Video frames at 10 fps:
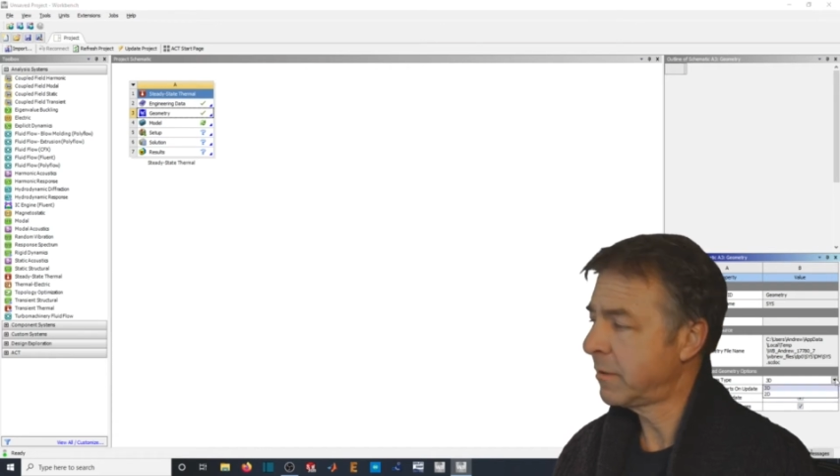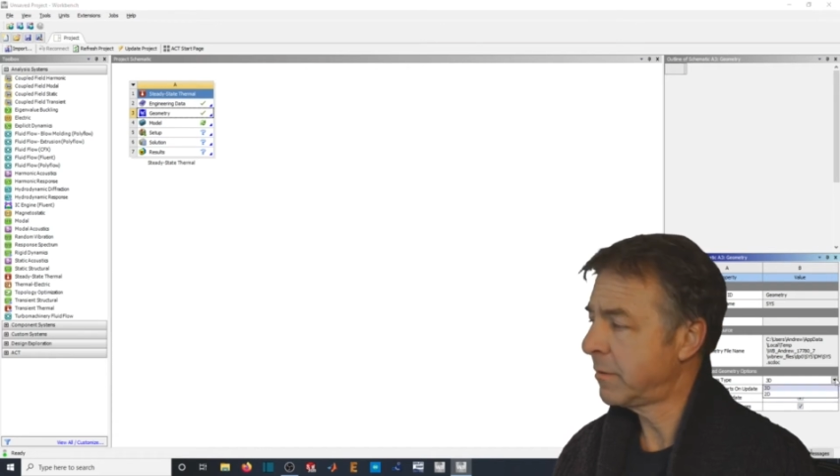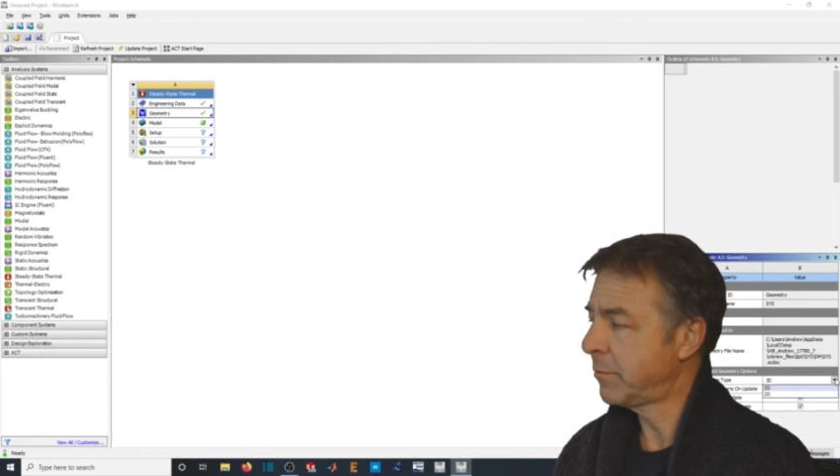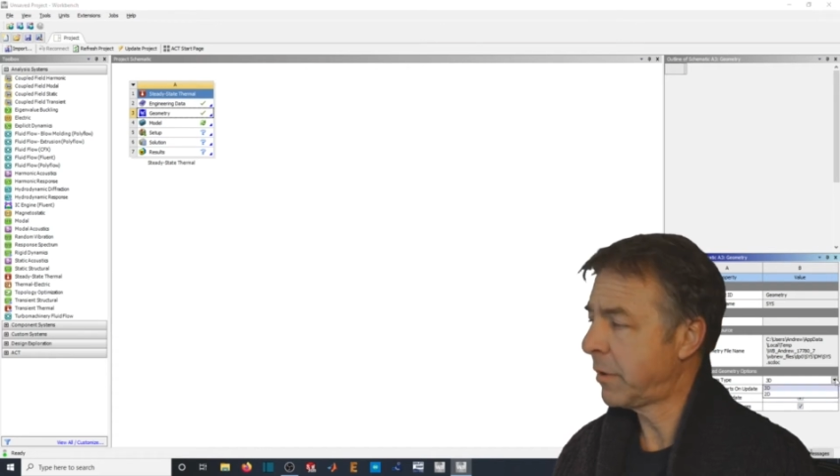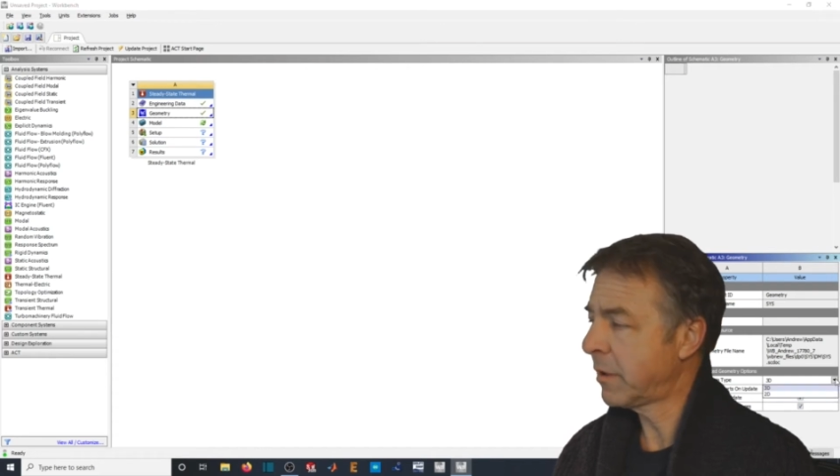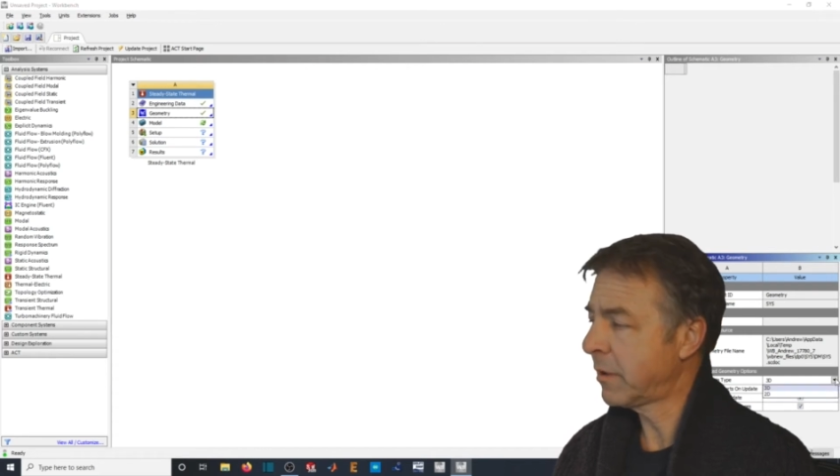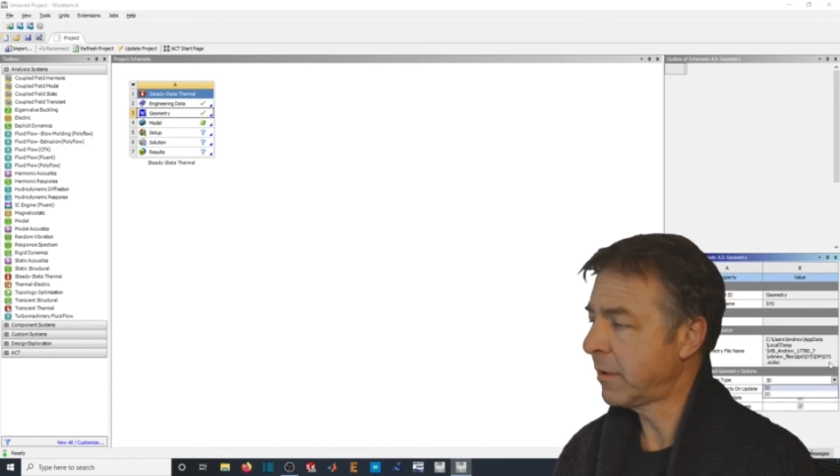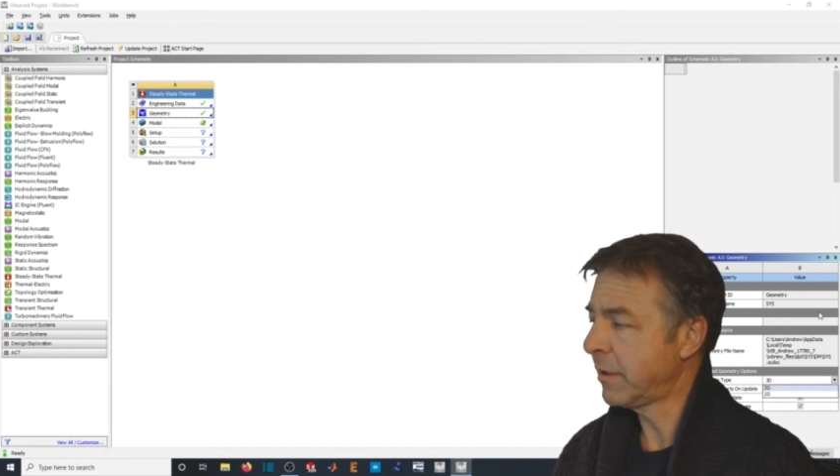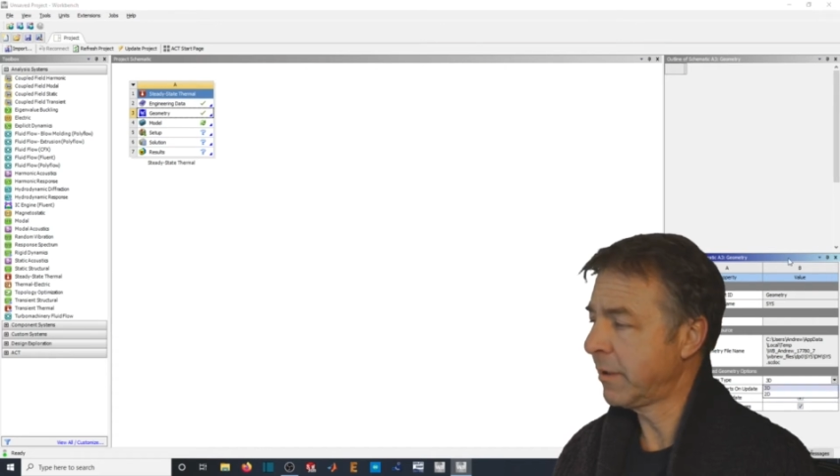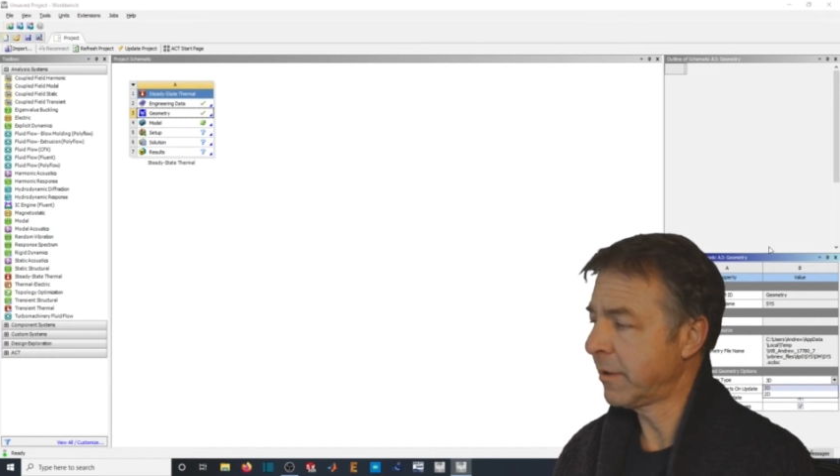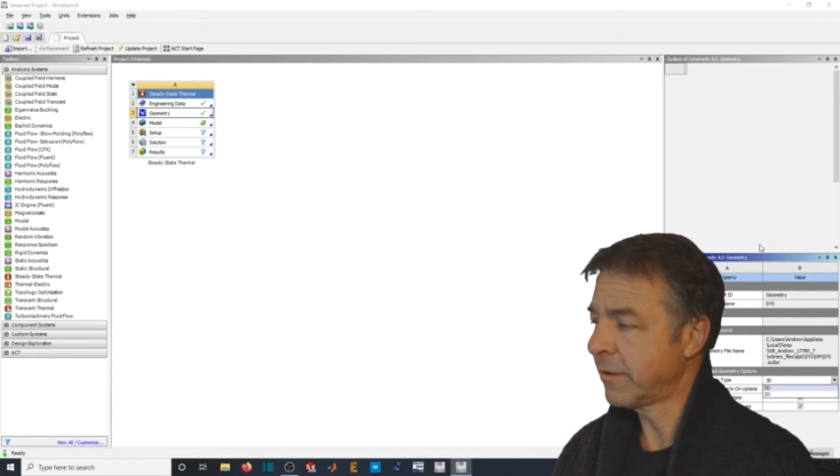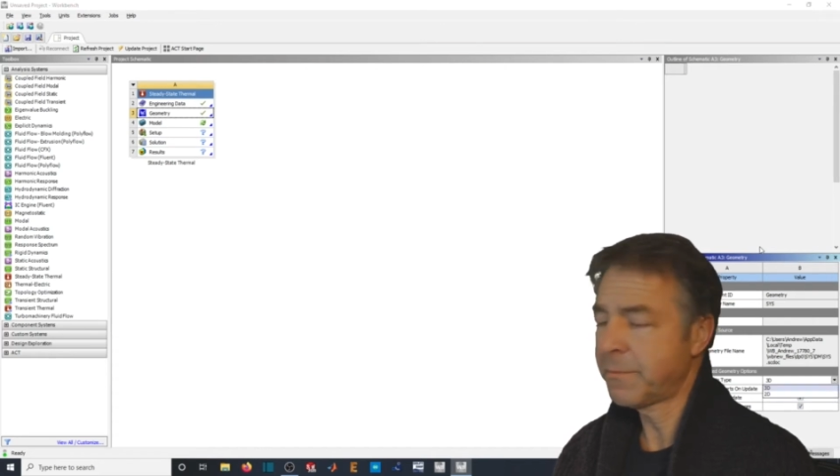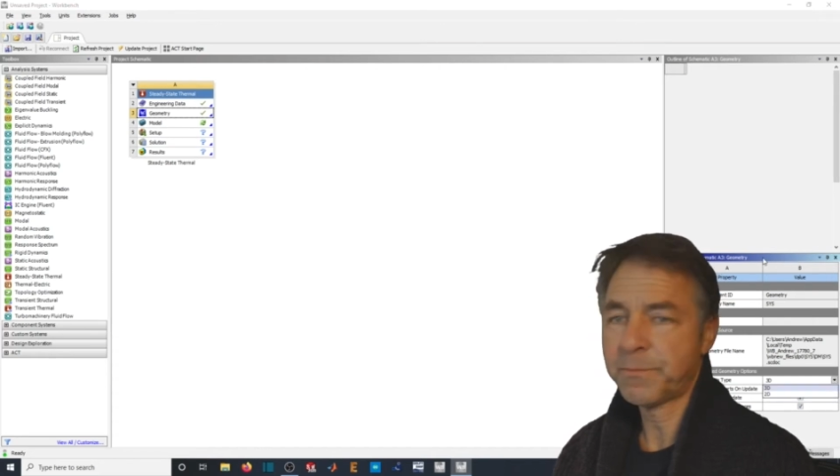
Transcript: model here,